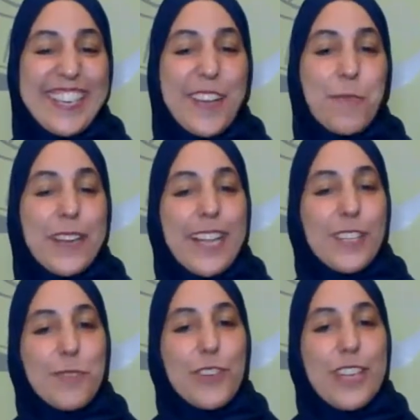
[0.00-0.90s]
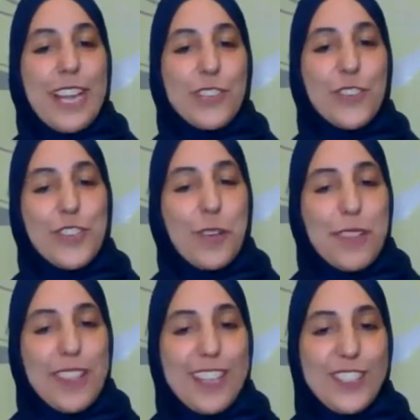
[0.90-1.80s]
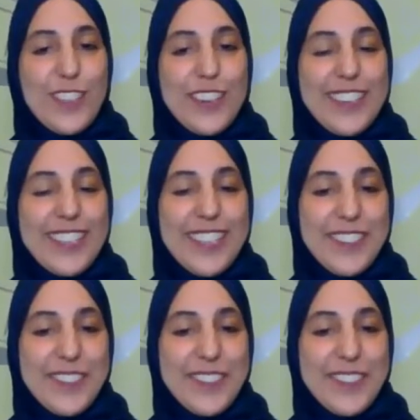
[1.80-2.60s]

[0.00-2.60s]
What else would you like to share with us, Dorothy?